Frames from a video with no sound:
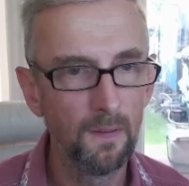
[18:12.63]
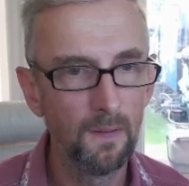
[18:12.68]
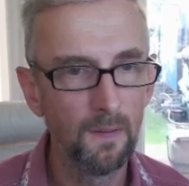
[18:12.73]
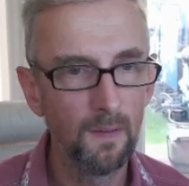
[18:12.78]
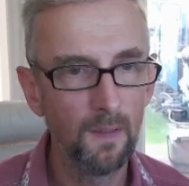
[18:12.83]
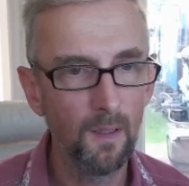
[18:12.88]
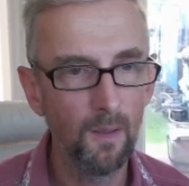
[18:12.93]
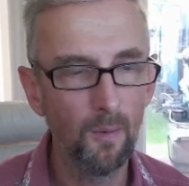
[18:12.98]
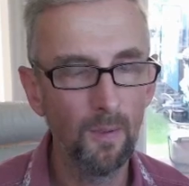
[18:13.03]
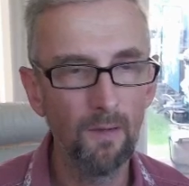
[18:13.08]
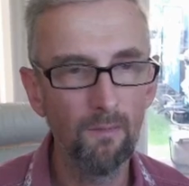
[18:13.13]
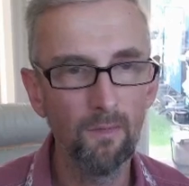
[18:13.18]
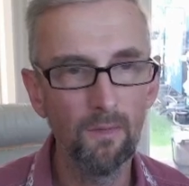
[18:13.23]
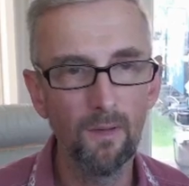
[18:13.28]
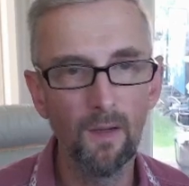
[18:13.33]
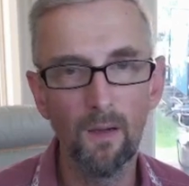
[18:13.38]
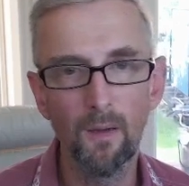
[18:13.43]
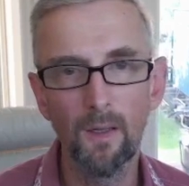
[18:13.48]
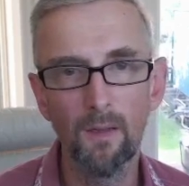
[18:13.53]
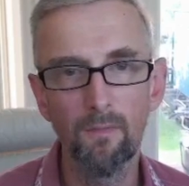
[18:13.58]
I'll have
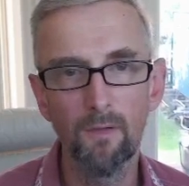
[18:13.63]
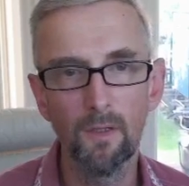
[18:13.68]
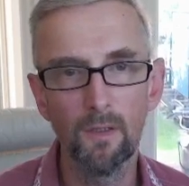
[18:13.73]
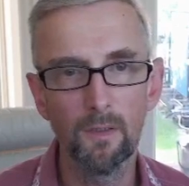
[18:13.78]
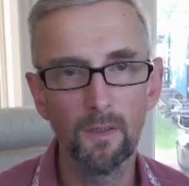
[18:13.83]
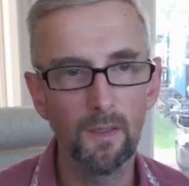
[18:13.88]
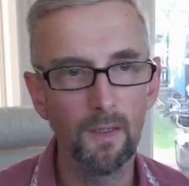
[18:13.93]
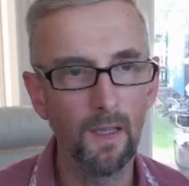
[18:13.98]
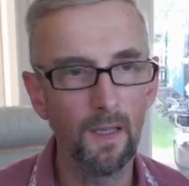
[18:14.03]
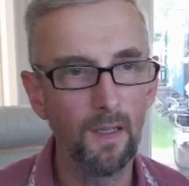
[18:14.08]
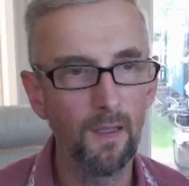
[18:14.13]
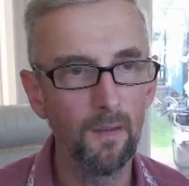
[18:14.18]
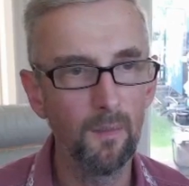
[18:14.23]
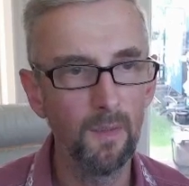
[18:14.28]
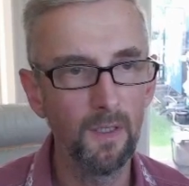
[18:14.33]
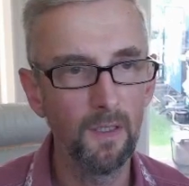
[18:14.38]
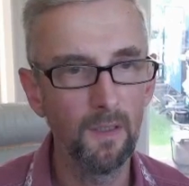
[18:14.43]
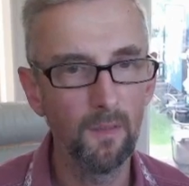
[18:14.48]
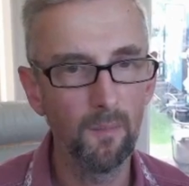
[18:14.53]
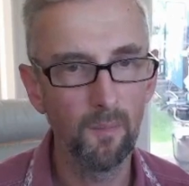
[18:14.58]
a look at that in a
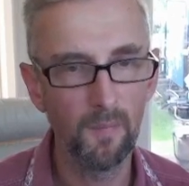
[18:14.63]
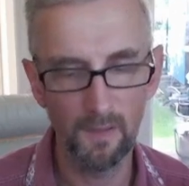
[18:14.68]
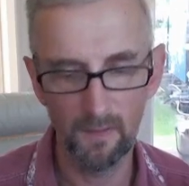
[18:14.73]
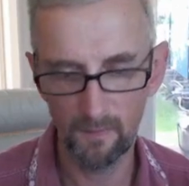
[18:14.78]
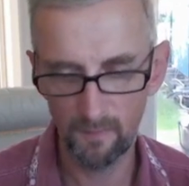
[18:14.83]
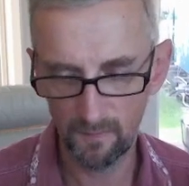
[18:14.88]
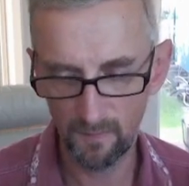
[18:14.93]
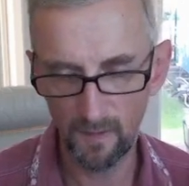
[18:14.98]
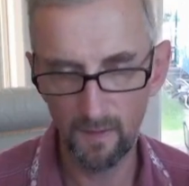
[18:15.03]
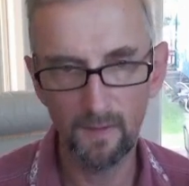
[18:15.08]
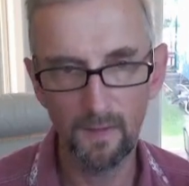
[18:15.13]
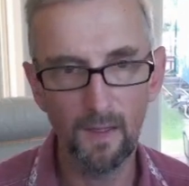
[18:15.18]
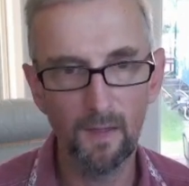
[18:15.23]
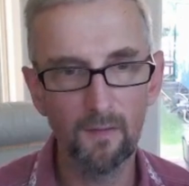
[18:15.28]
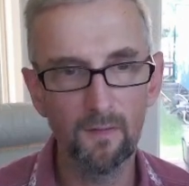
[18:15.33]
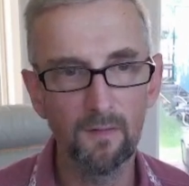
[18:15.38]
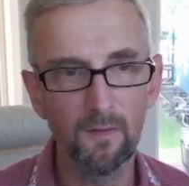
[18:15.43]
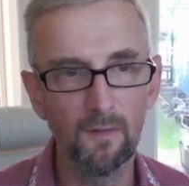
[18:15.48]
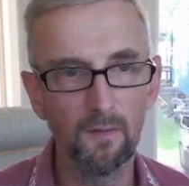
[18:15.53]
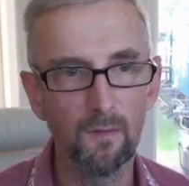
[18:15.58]
minute, but that's
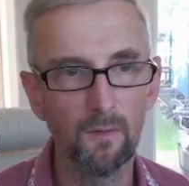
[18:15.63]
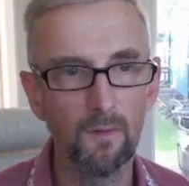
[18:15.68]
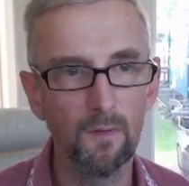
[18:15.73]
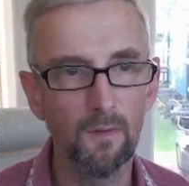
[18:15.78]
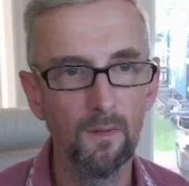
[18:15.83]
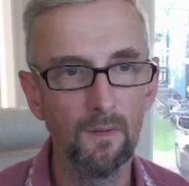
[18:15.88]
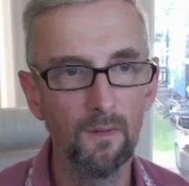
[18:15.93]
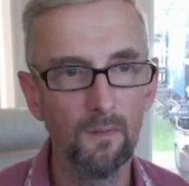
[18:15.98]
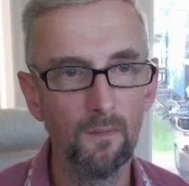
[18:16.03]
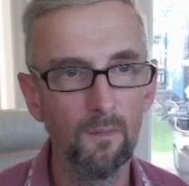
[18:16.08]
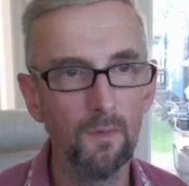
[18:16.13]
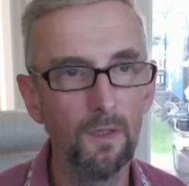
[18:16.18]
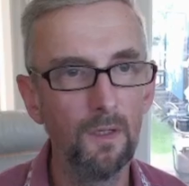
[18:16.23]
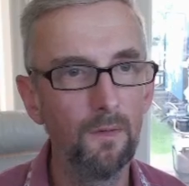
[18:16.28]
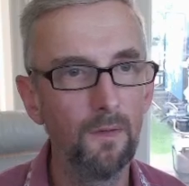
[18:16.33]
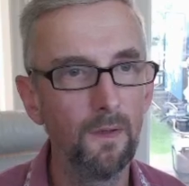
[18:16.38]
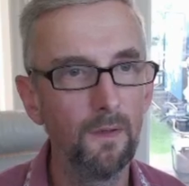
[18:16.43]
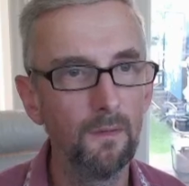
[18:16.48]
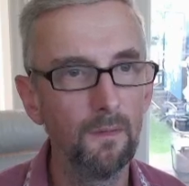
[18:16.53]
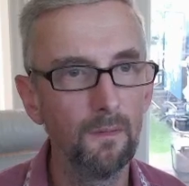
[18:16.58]
just, well,
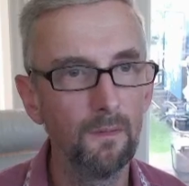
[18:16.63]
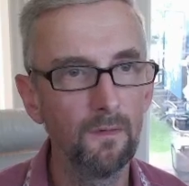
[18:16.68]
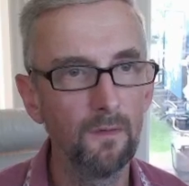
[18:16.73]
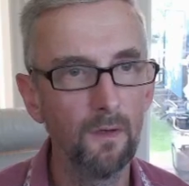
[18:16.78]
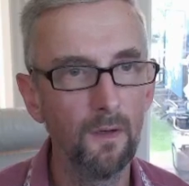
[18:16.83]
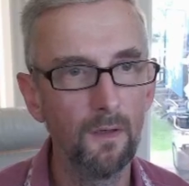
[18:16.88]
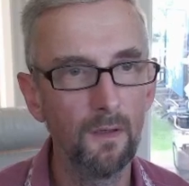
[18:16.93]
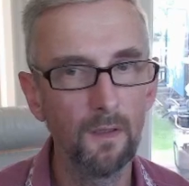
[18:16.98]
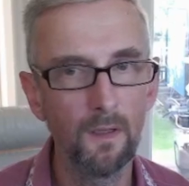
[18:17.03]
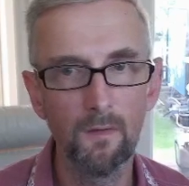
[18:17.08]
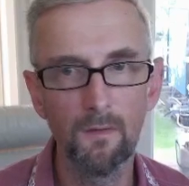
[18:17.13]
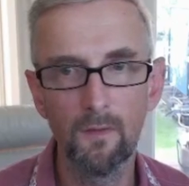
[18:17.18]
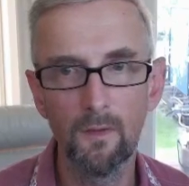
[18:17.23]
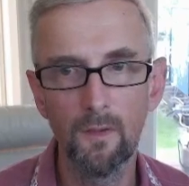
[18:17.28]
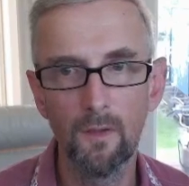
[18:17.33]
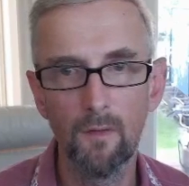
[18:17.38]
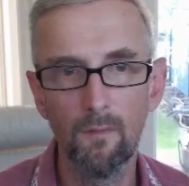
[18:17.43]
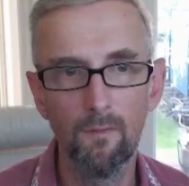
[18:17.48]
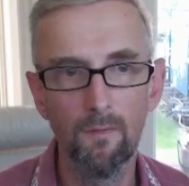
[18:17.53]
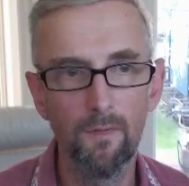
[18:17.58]
no. So I'll go to
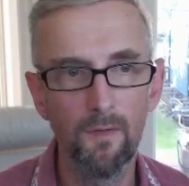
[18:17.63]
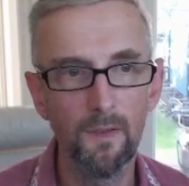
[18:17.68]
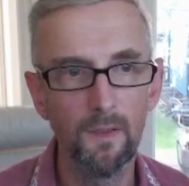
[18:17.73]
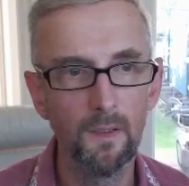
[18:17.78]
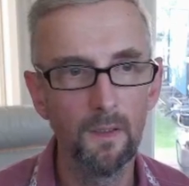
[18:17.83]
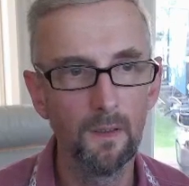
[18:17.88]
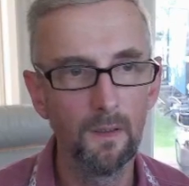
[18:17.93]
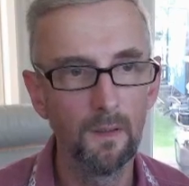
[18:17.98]
config.